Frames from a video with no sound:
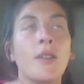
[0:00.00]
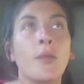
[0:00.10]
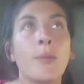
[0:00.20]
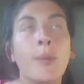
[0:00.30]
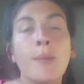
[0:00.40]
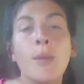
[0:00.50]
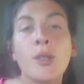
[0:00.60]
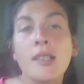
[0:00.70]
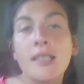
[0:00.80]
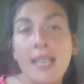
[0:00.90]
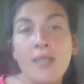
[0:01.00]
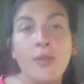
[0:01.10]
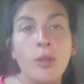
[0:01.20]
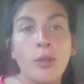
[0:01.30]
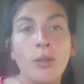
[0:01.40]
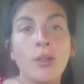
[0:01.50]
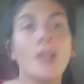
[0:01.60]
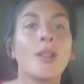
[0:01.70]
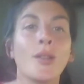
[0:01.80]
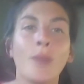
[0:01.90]
we've been most successful
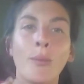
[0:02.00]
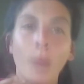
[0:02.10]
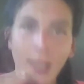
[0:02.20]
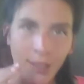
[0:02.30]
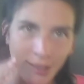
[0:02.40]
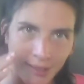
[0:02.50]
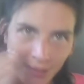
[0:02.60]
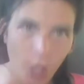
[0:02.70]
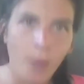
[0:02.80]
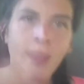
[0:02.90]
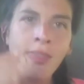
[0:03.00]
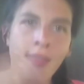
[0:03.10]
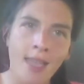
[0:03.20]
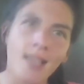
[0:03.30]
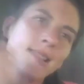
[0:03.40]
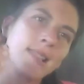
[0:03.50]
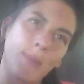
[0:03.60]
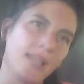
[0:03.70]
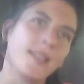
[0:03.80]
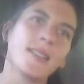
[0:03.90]
when we go in their
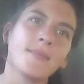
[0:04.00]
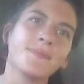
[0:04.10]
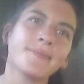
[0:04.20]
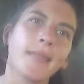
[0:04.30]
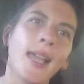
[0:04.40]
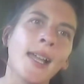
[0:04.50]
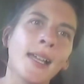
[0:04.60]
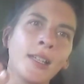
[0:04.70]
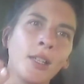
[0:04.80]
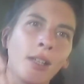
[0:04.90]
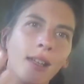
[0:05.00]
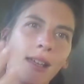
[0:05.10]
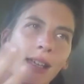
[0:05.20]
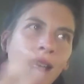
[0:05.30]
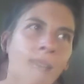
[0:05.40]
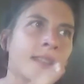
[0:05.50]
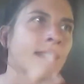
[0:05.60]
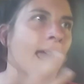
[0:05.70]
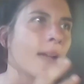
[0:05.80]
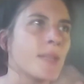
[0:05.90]
speed, uh,
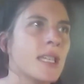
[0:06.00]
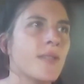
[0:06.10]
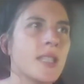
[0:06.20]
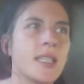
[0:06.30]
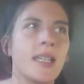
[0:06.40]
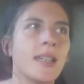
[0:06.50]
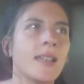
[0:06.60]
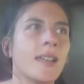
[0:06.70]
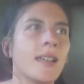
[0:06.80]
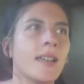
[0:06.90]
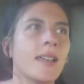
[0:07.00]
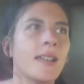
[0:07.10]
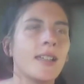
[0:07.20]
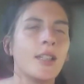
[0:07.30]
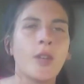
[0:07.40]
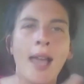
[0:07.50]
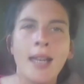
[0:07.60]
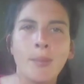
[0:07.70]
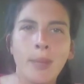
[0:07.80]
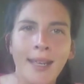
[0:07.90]
in captivity, you've got,
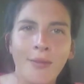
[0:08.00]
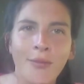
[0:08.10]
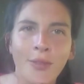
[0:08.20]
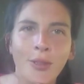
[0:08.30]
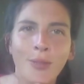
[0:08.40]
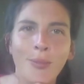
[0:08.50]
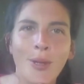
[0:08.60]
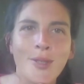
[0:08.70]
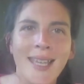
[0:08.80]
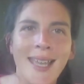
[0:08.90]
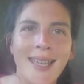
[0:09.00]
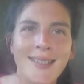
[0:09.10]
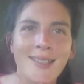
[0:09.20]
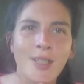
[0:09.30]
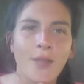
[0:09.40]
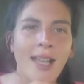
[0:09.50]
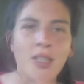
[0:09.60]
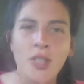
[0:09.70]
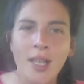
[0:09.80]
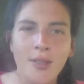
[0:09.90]
had a plate of food most days, you've had
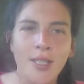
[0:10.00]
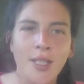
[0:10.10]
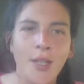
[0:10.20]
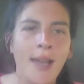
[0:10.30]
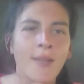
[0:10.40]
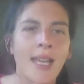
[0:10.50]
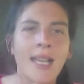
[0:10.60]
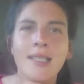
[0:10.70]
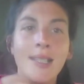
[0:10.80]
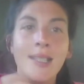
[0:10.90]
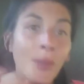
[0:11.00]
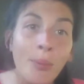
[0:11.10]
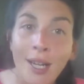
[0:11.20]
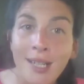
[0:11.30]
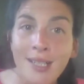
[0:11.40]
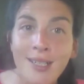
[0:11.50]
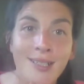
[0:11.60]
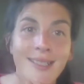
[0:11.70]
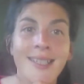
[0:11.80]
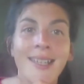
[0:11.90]
shelter, you haven't had to deal with
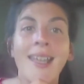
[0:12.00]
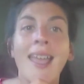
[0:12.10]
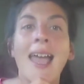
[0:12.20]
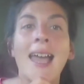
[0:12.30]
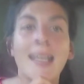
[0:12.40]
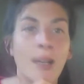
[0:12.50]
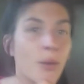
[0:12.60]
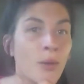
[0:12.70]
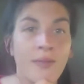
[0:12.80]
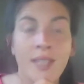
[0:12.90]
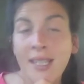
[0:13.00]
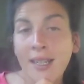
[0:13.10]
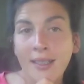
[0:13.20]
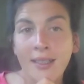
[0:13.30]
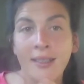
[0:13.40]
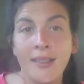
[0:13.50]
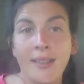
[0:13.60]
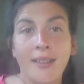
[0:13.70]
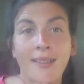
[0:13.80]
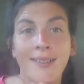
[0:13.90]
predators. And now all of a
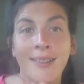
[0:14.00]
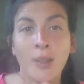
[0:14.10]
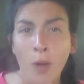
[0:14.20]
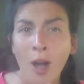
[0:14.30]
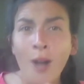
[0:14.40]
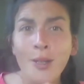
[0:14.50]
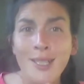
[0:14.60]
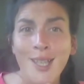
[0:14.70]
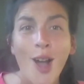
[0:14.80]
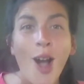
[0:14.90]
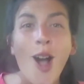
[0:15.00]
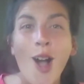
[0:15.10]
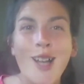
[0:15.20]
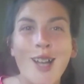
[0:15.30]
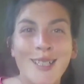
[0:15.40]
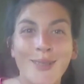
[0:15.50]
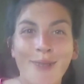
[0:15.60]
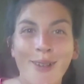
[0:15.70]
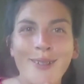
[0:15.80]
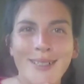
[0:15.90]
sudden, the world is hard and the
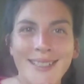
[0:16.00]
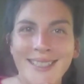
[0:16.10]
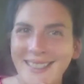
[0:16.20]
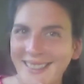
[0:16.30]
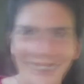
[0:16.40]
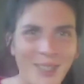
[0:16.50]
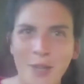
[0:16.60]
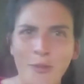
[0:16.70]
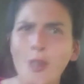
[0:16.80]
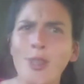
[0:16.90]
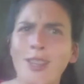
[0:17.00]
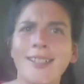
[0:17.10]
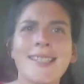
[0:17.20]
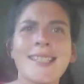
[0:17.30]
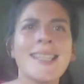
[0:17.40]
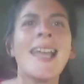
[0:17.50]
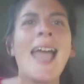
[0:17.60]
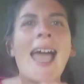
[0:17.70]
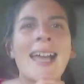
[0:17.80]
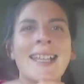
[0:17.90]
world is, you know, ruthless.
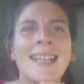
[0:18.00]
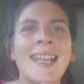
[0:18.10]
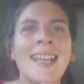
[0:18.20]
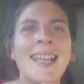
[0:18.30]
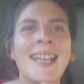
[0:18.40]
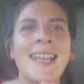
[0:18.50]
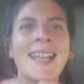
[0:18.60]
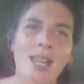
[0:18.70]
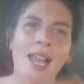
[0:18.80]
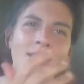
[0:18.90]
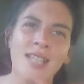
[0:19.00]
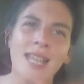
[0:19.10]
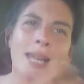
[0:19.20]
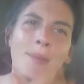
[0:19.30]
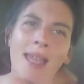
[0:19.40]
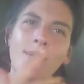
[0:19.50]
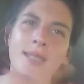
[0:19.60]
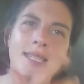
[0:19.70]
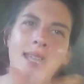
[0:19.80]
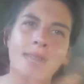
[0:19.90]
And you have to kind of take
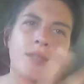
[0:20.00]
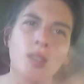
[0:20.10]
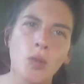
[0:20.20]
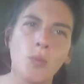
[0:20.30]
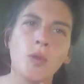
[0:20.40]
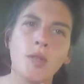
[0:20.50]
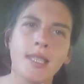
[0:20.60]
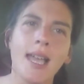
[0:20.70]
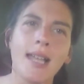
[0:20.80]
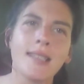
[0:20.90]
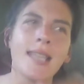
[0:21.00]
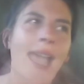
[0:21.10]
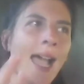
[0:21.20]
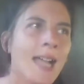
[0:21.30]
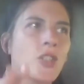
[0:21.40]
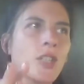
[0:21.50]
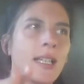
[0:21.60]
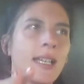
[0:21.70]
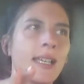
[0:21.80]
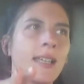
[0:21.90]
baby steps towards that to
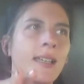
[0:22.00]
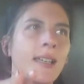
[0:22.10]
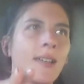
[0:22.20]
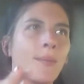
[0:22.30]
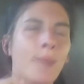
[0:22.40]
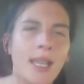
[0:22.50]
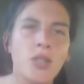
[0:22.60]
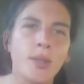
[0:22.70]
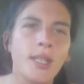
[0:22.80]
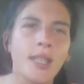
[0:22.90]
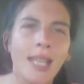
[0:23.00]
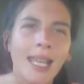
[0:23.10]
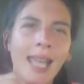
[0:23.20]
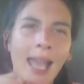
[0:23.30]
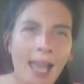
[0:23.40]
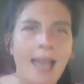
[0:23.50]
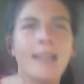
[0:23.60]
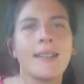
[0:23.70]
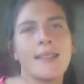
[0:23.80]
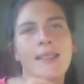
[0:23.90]
actually make sure that they
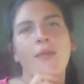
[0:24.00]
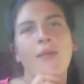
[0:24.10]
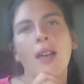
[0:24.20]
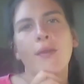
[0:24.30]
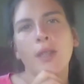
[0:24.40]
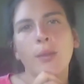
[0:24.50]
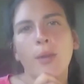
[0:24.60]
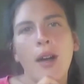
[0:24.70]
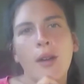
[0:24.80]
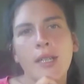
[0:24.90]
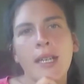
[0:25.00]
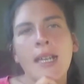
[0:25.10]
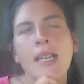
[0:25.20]
can survive in the wild.